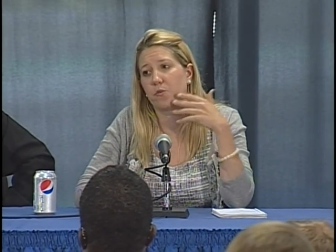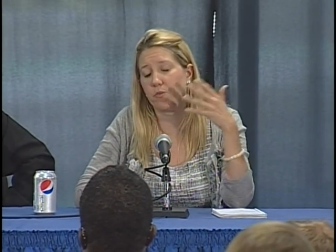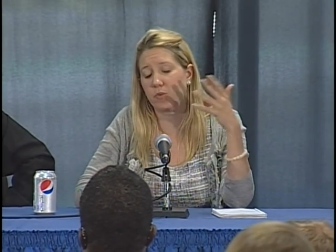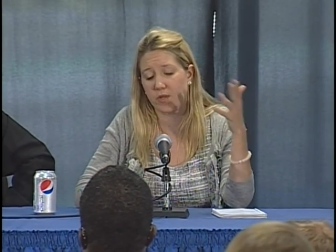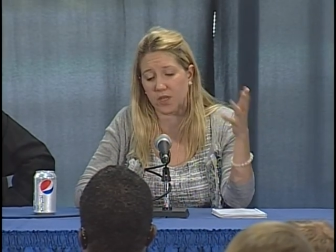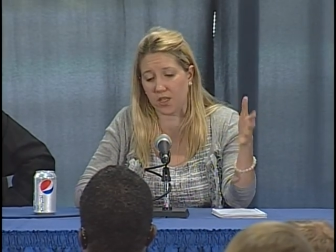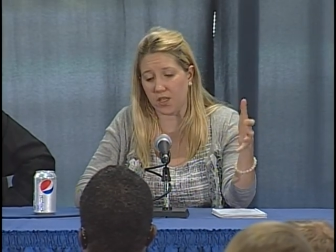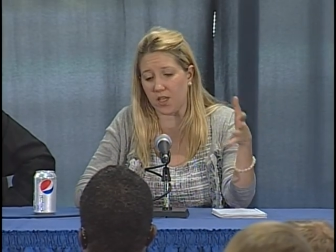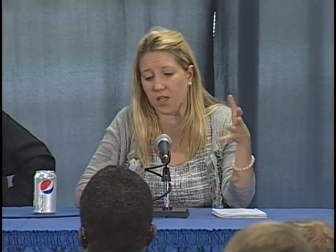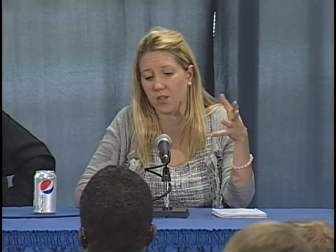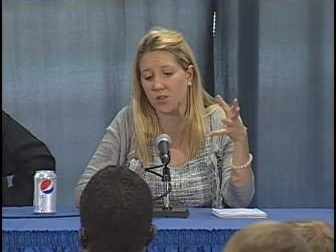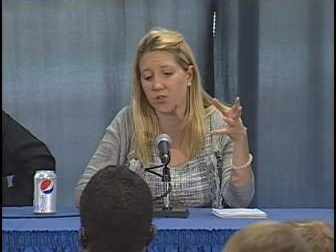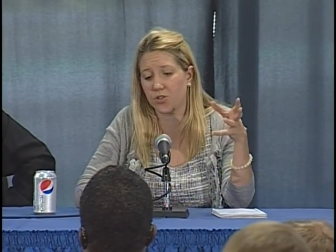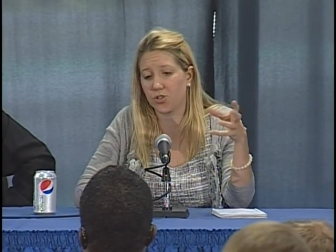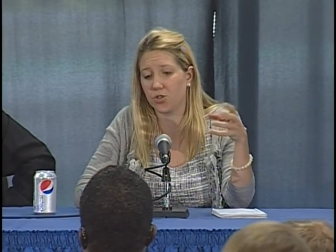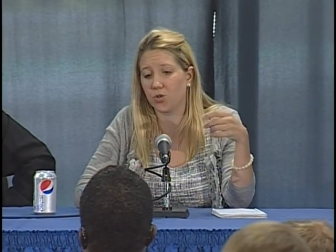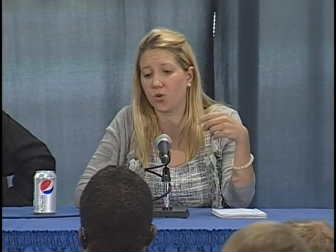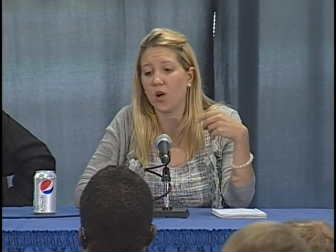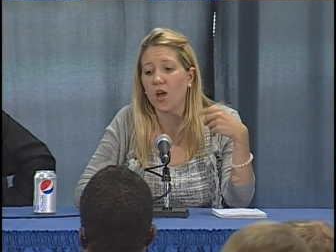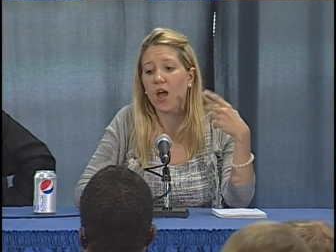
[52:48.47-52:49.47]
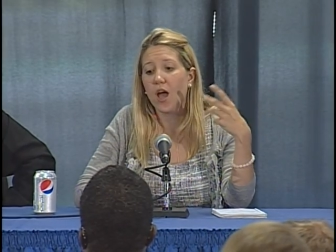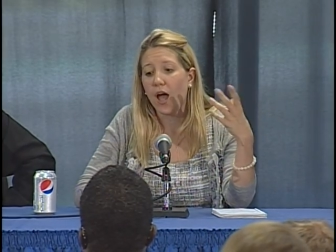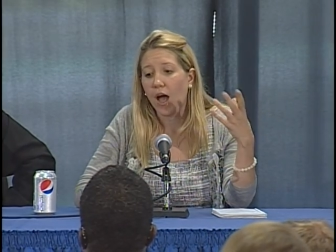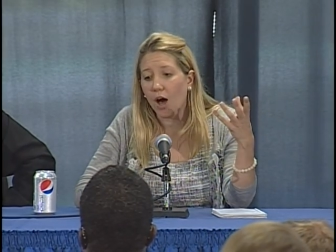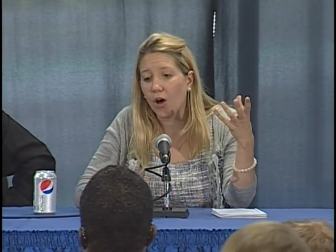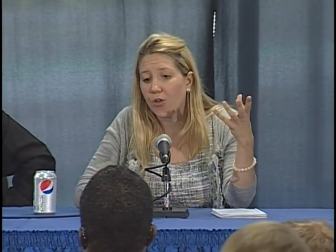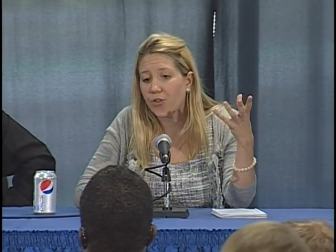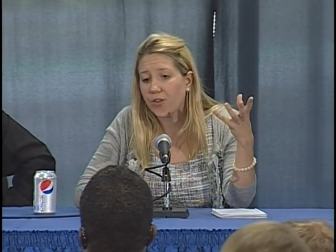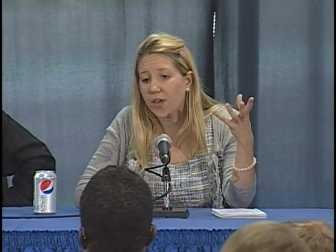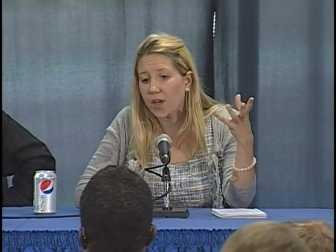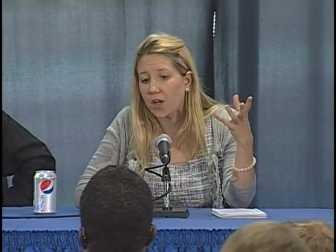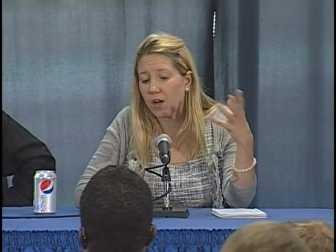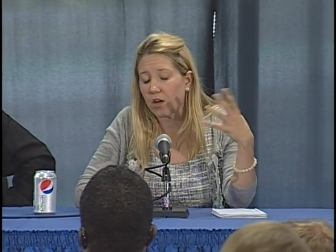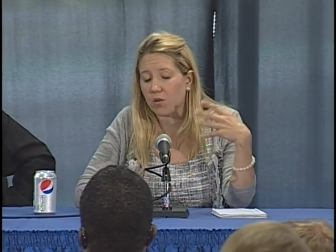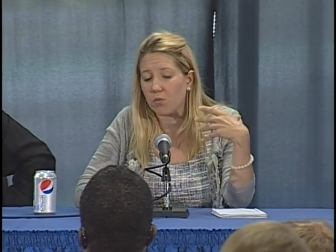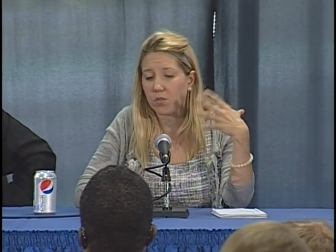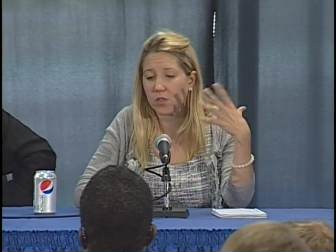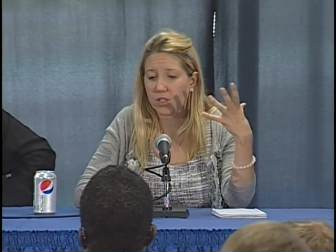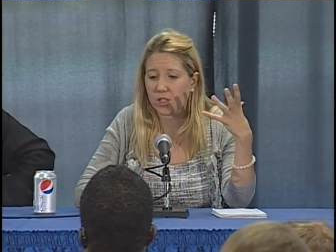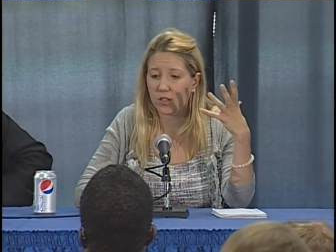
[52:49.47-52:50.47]
dedicated to healthcare
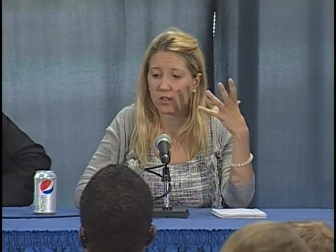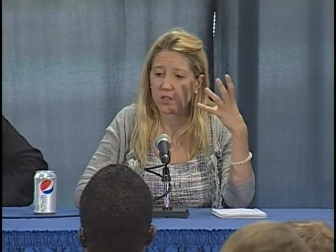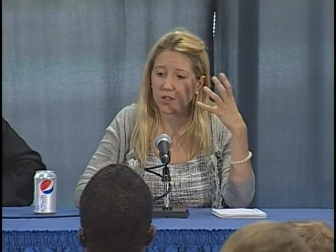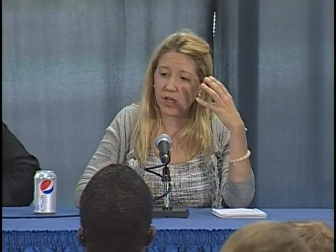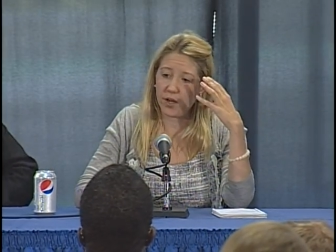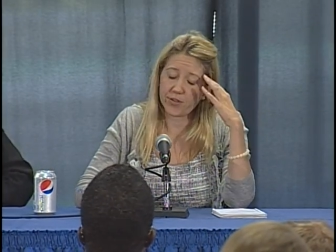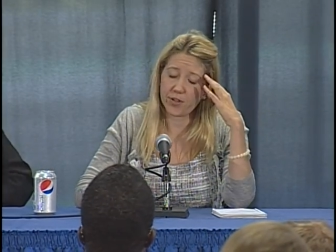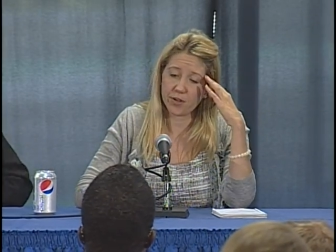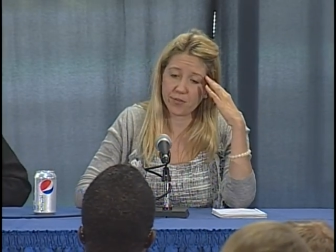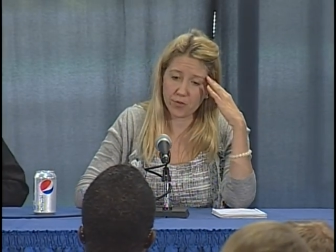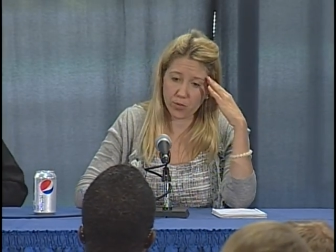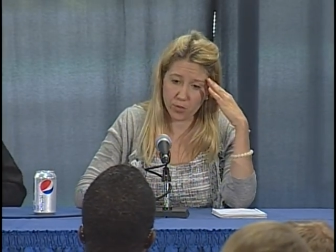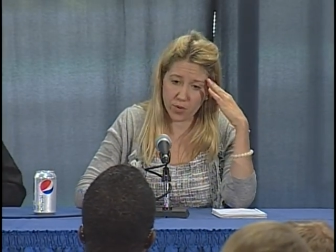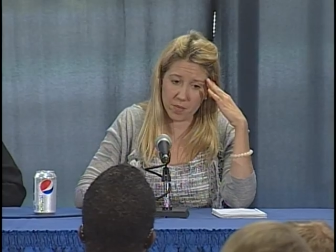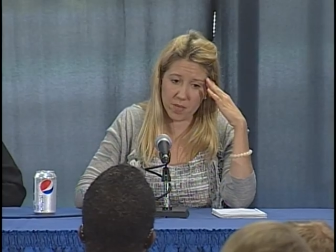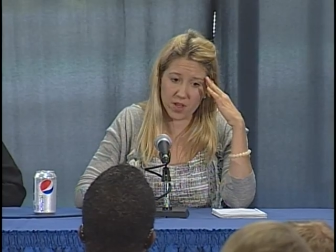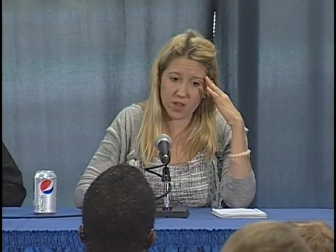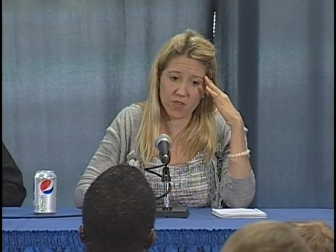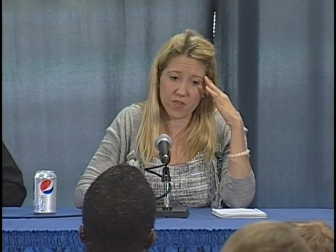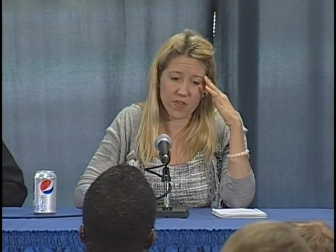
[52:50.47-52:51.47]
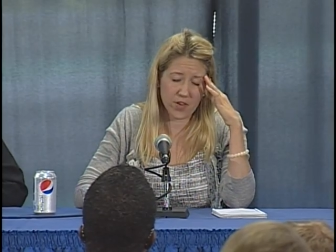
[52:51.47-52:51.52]
and particularly healthcare for women.